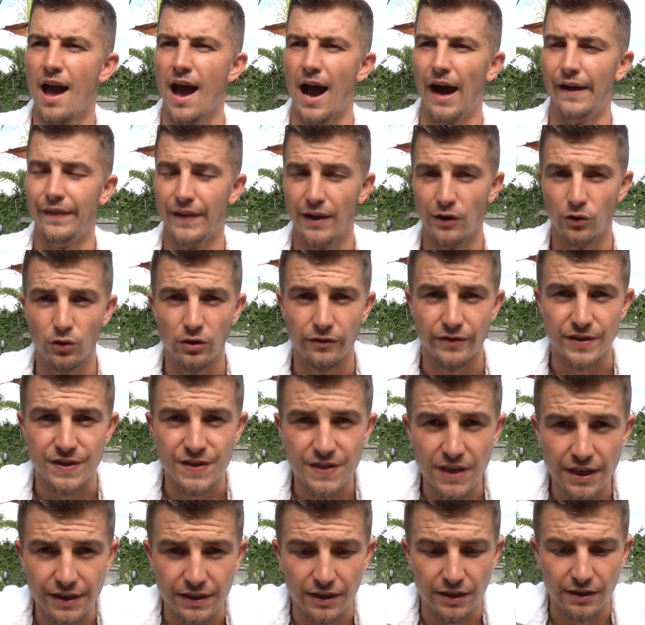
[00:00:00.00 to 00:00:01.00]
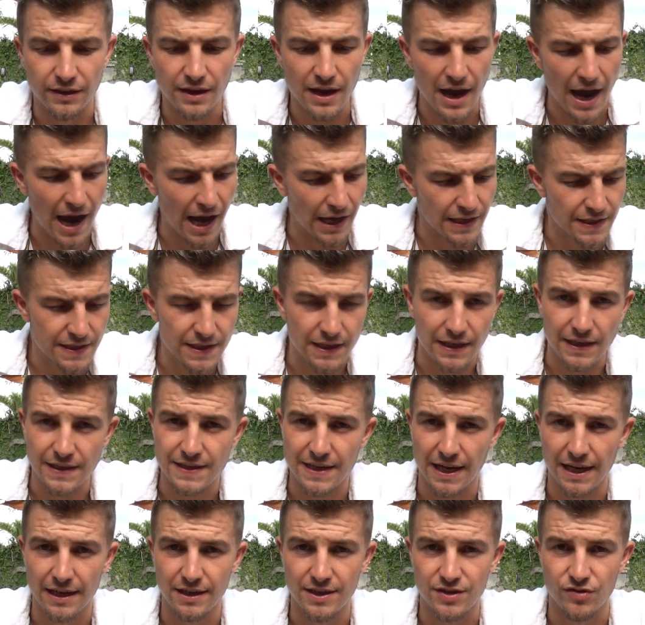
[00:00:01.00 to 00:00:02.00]
And then all of a sudden, Anthony
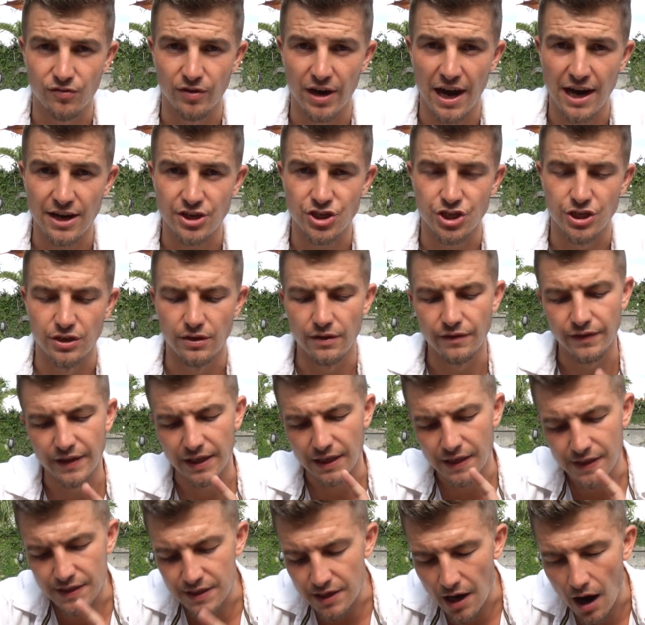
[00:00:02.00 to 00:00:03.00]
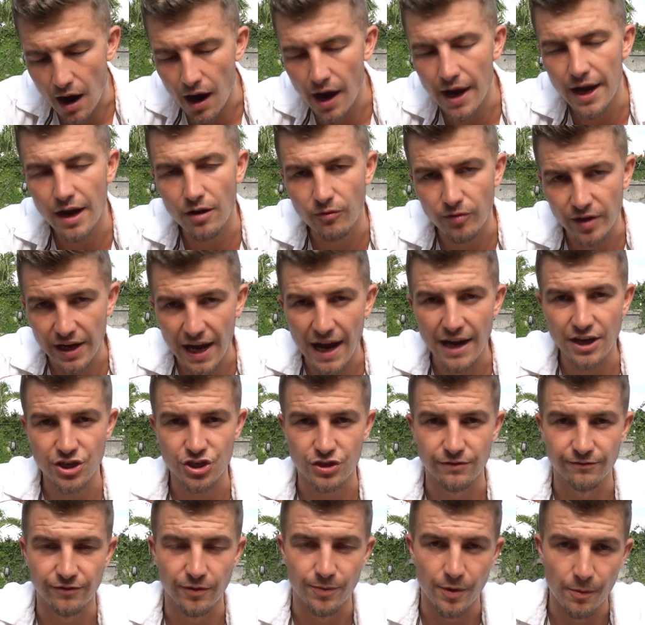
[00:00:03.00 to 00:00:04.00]
Taylor's reaction, the entire
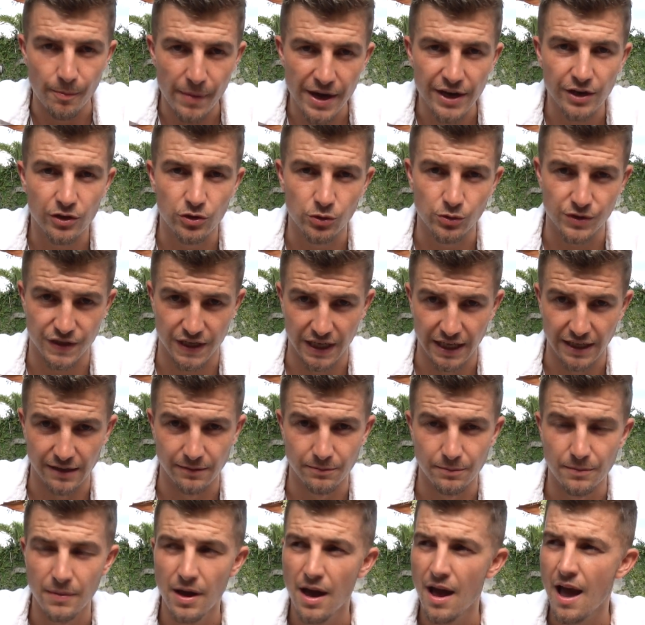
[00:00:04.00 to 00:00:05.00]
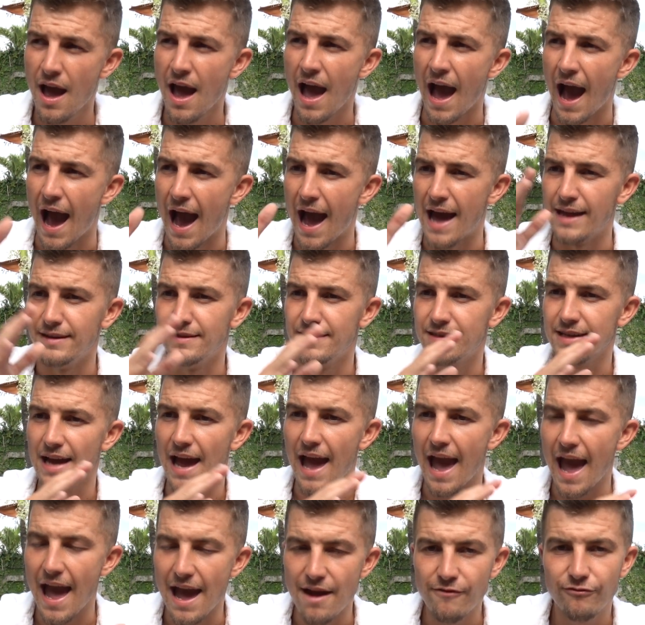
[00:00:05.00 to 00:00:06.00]
reaction from the medical team, and
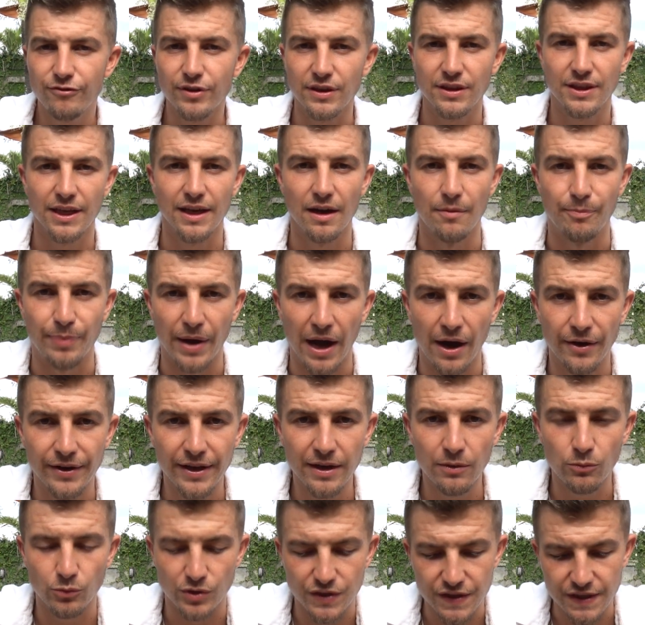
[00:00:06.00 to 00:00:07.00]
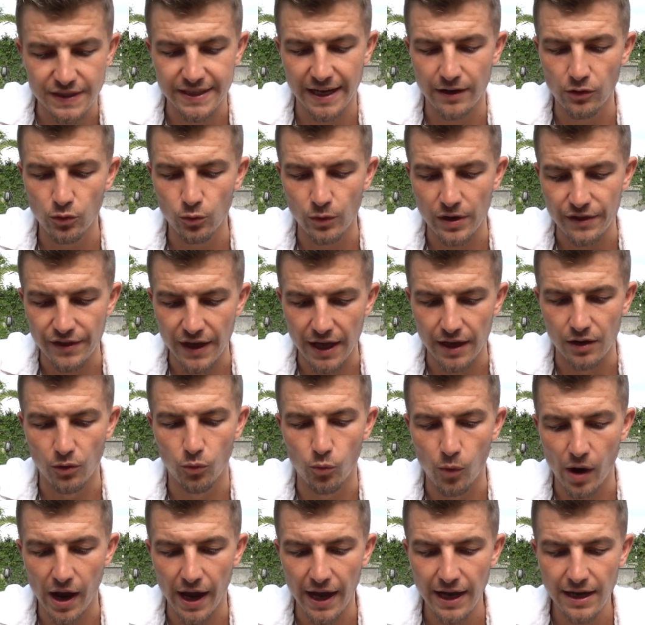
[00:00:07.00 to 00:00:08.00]
everything about it was dealt with in a
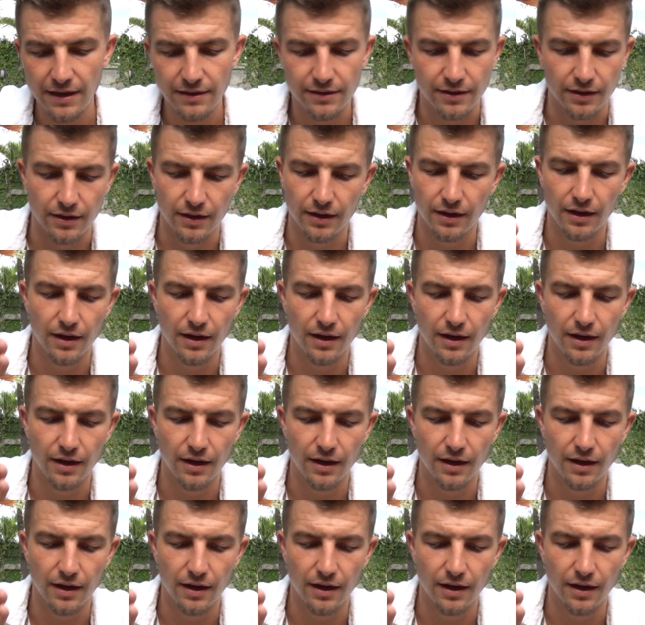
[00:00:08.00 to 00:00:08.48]
way that